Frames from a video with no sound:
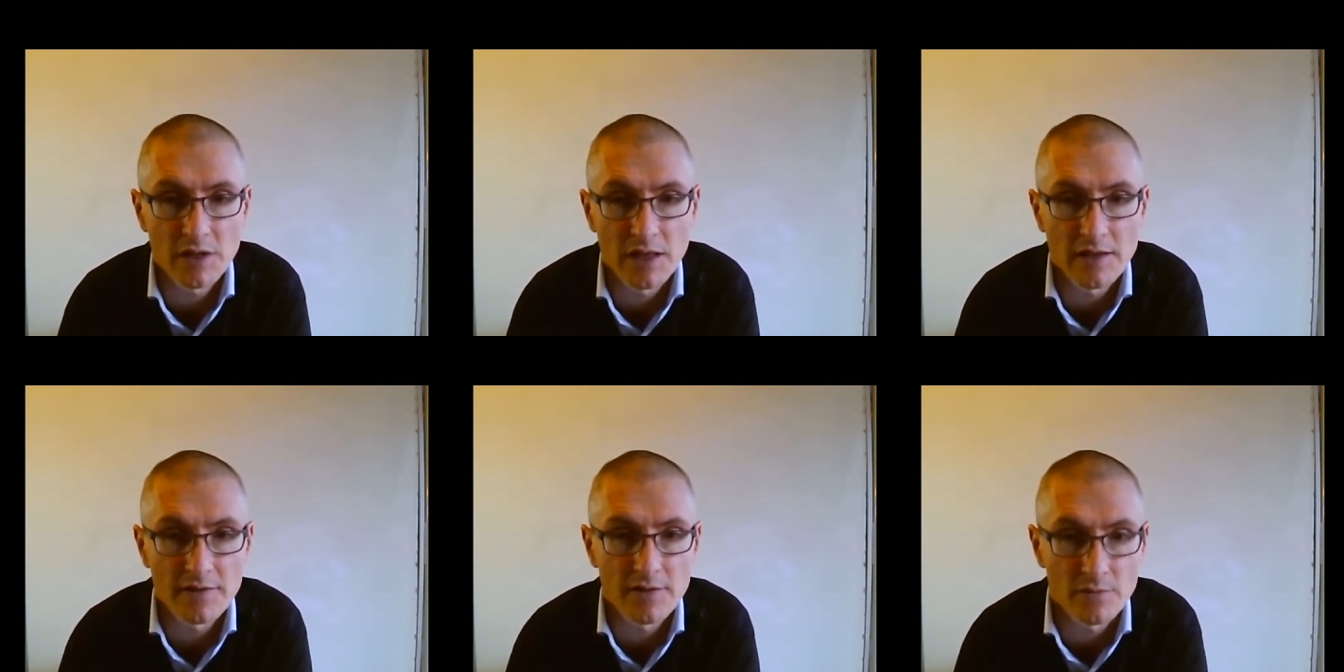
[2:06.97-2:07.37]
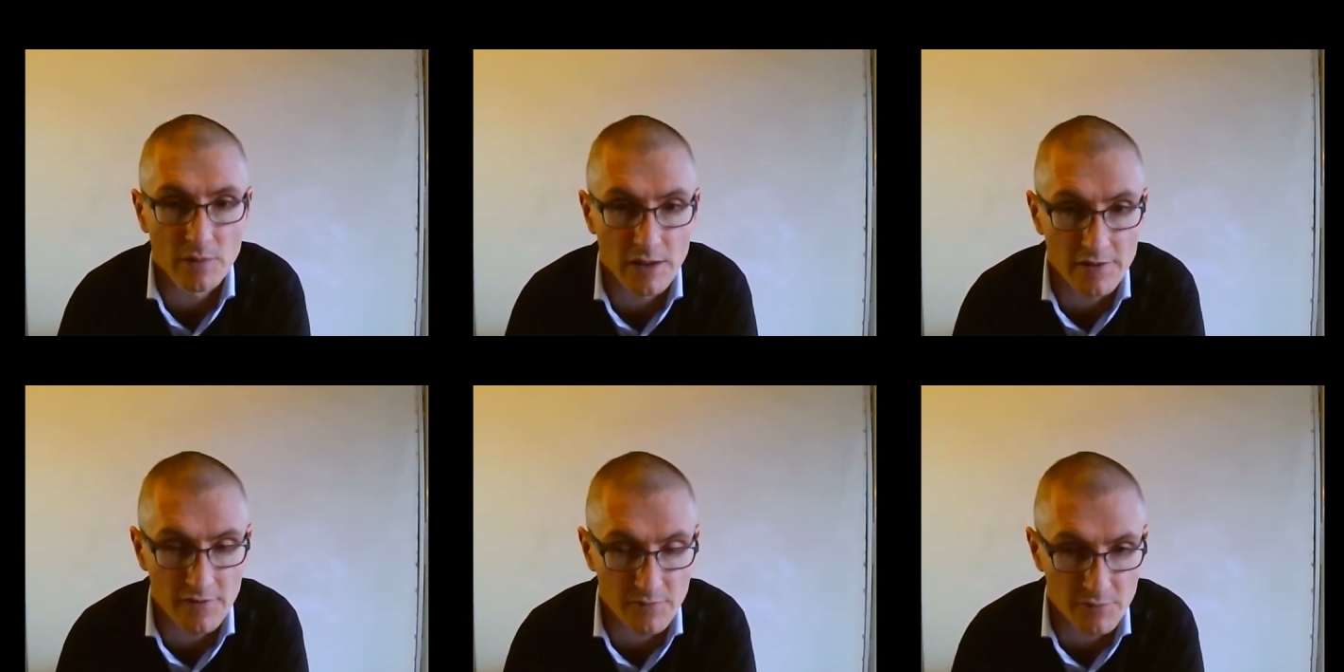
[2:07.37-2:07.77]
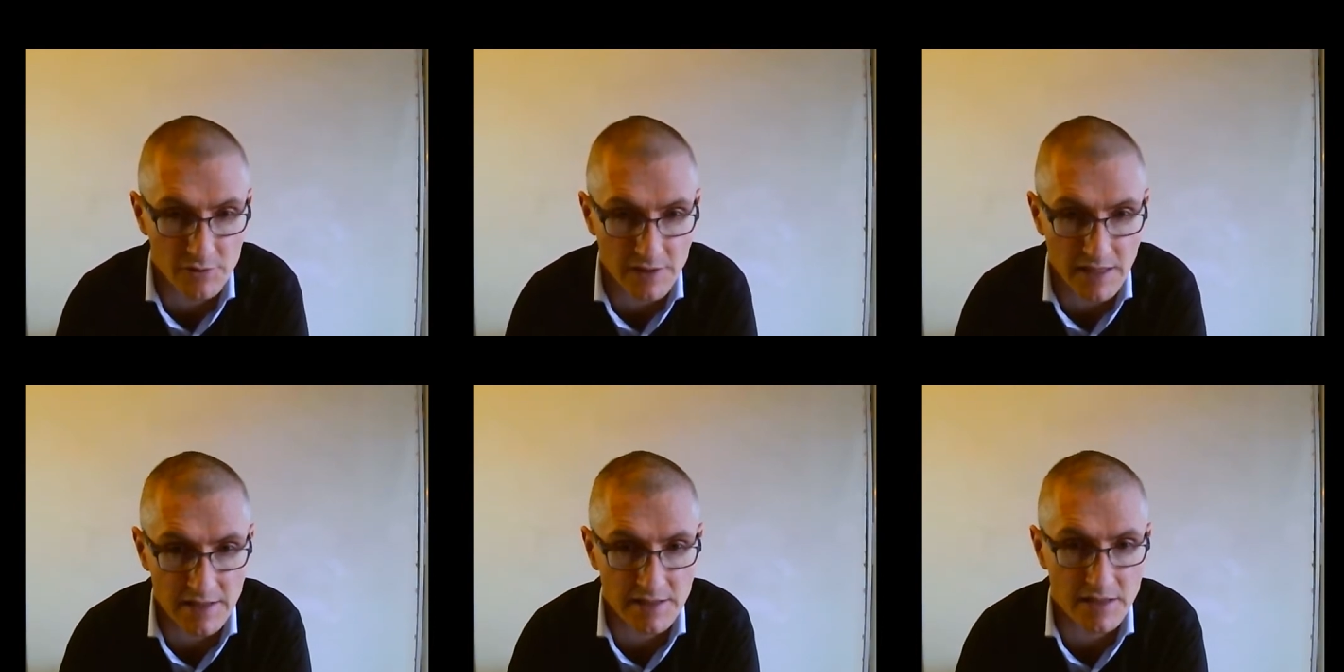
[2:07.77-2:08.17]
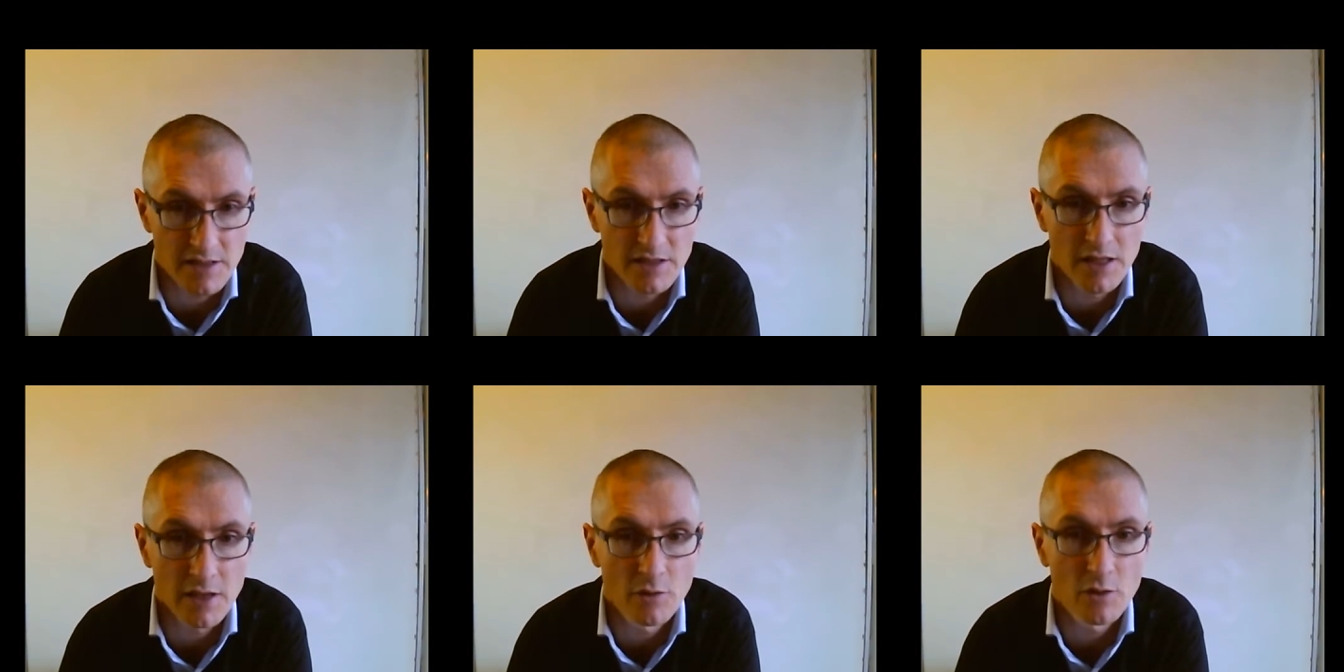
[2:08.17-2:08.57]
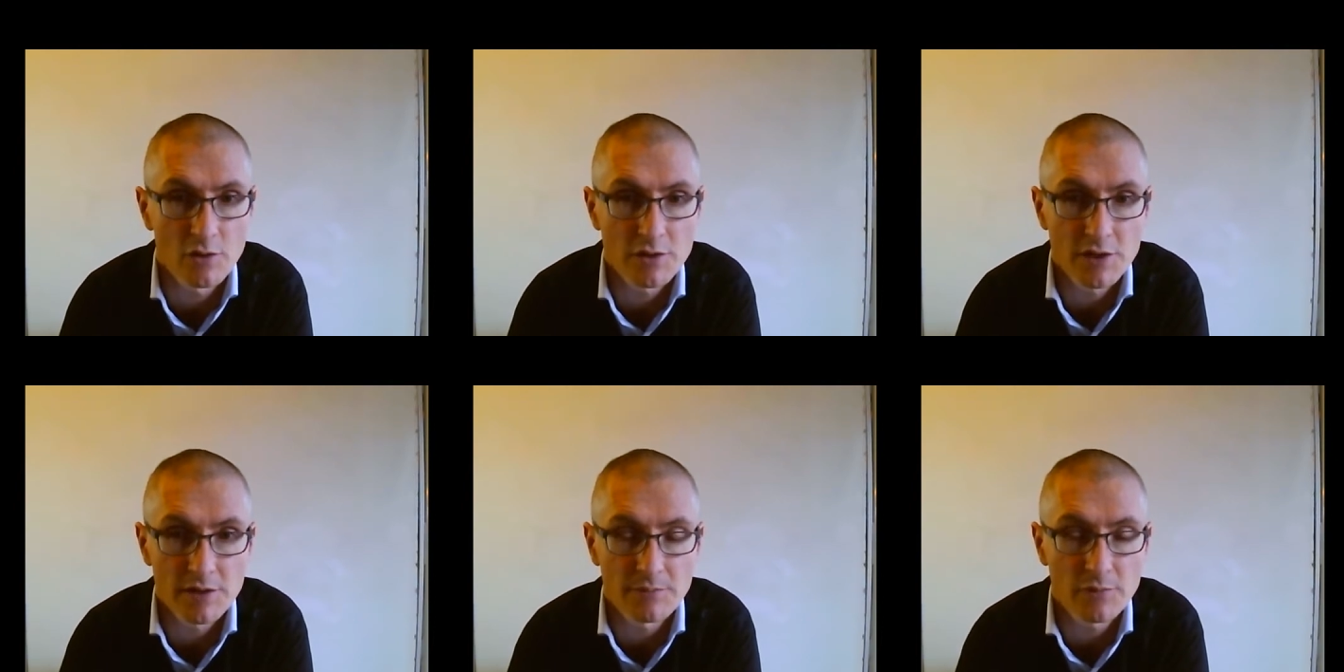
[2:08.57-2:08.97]
and the right of the protester to go
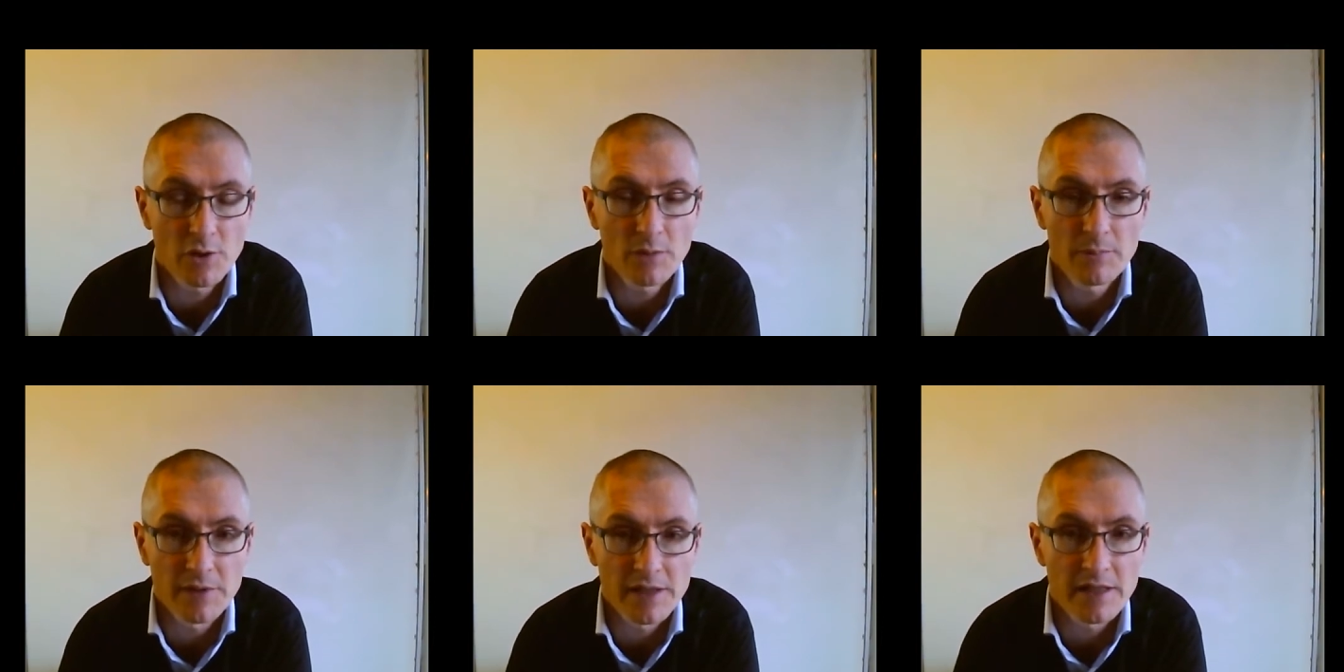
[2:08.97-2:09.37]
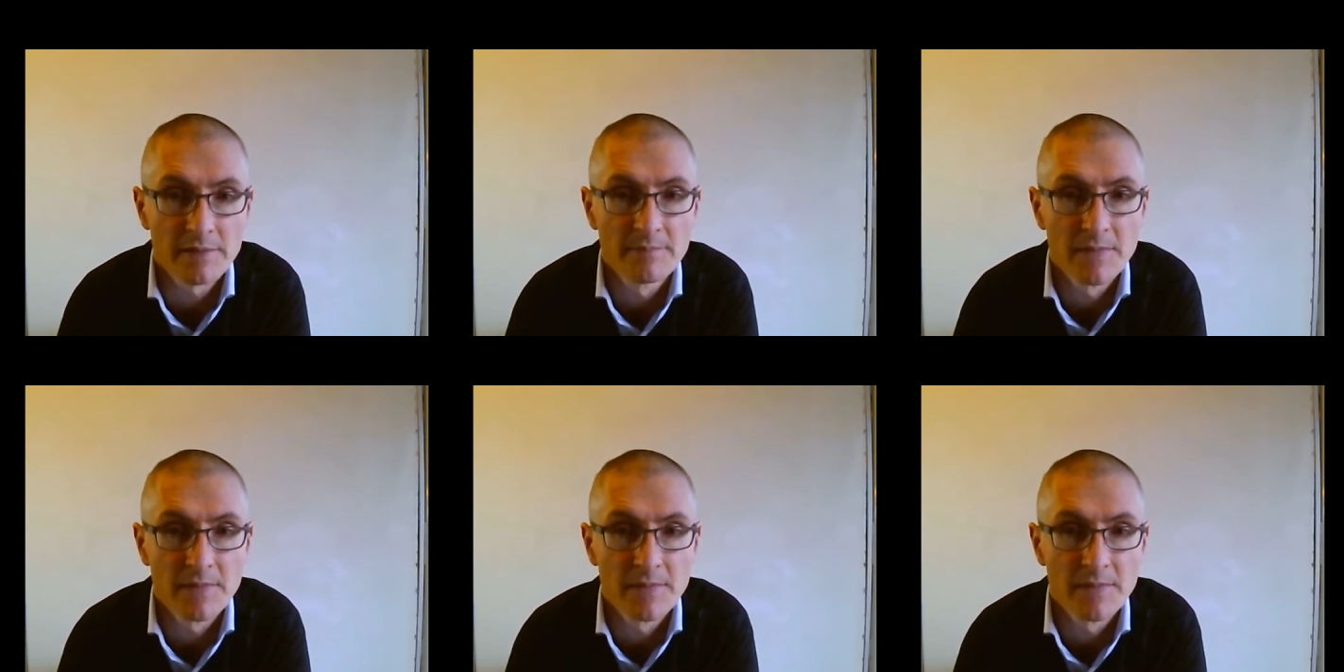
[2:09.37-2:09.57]
onto the property.